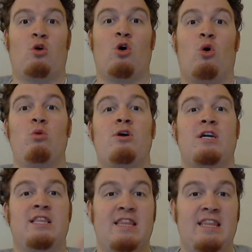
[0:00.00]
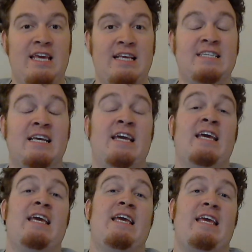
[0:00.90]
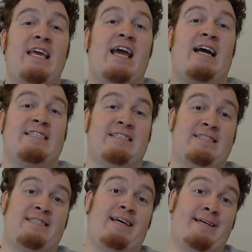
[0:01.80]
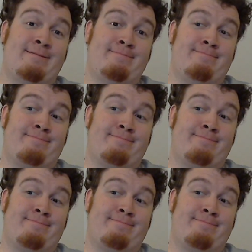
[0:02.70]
Go look at the things he has to say.